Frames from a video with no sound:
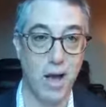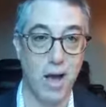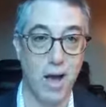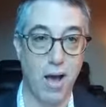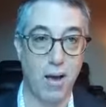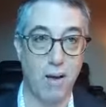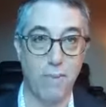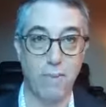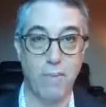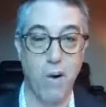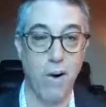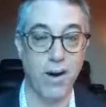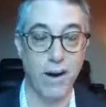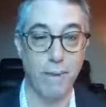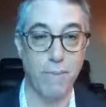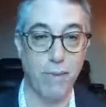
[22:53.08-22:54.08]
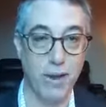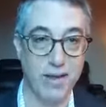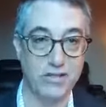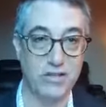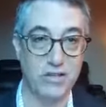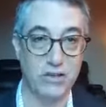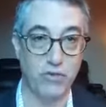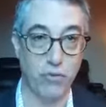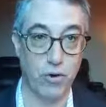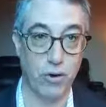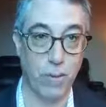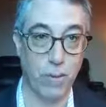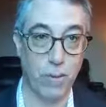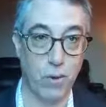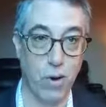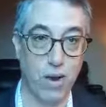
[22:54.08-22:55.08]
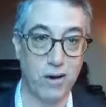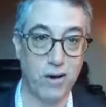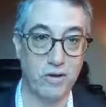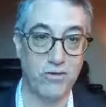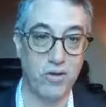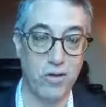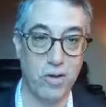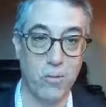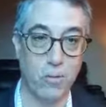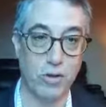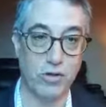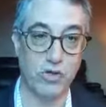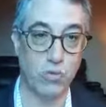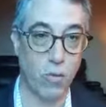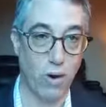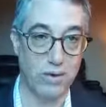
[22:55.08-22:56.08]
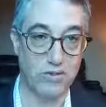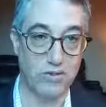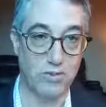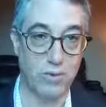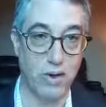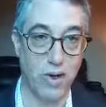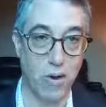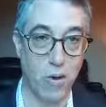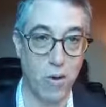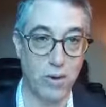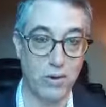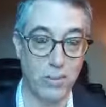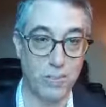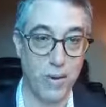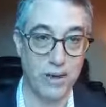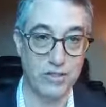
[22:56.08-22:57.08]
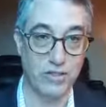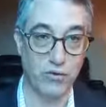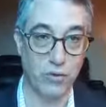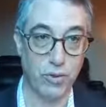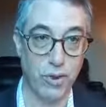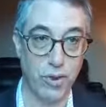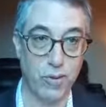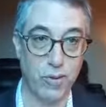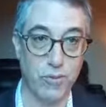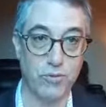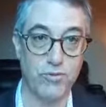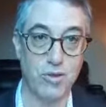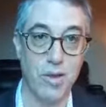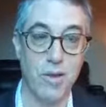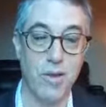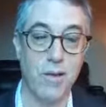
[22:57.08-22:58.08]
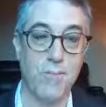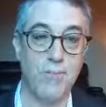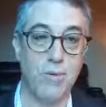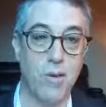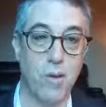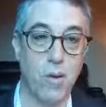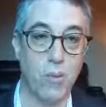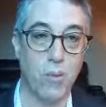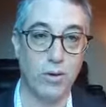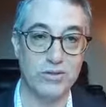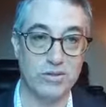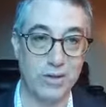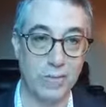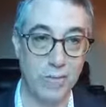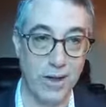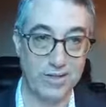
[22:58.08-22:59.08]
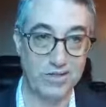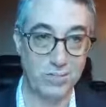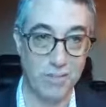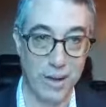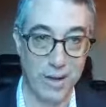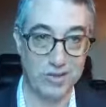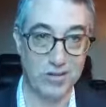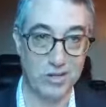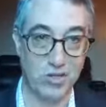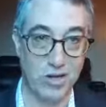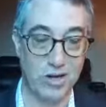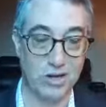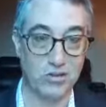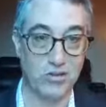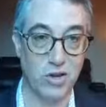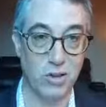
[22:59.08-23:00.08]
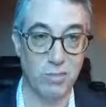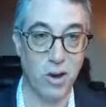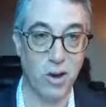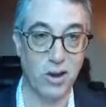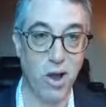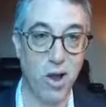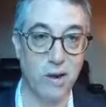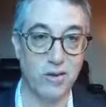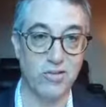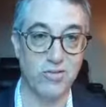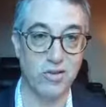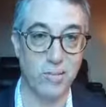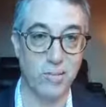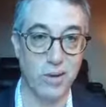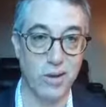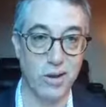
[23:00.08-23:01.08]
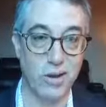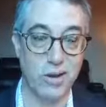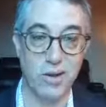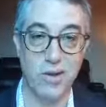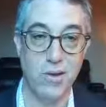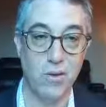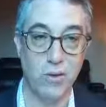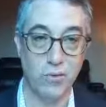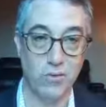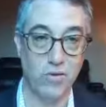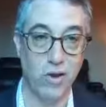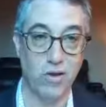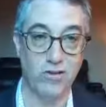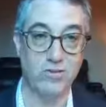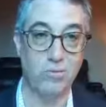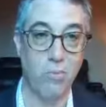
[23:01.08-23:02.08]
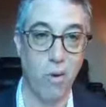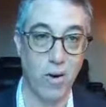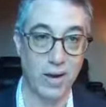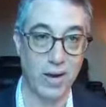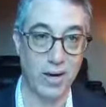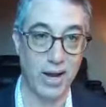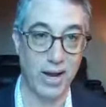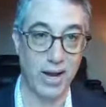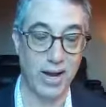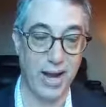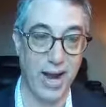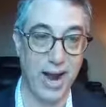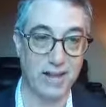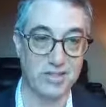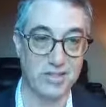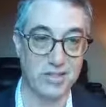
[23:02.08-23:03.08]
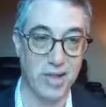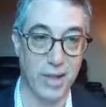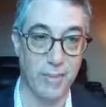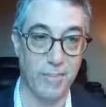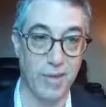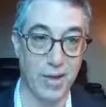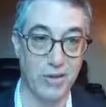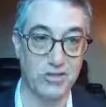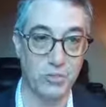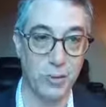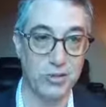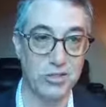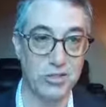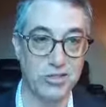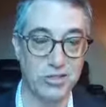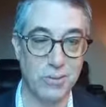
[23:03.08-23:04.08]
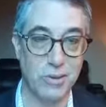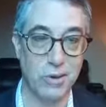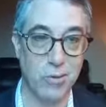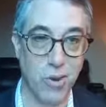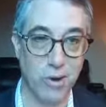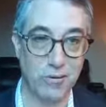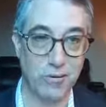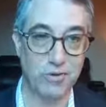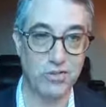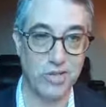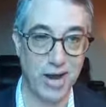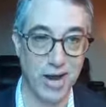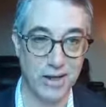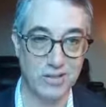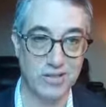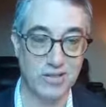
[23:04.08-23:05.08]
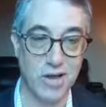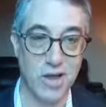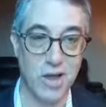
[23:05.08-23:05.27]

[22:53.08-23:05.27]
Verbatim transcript: uh, marketplaces for your product, which ones uh, are the best for those, what's the best messaging. So you might hire somebody who does marketing and ask them, and especially somebody who understands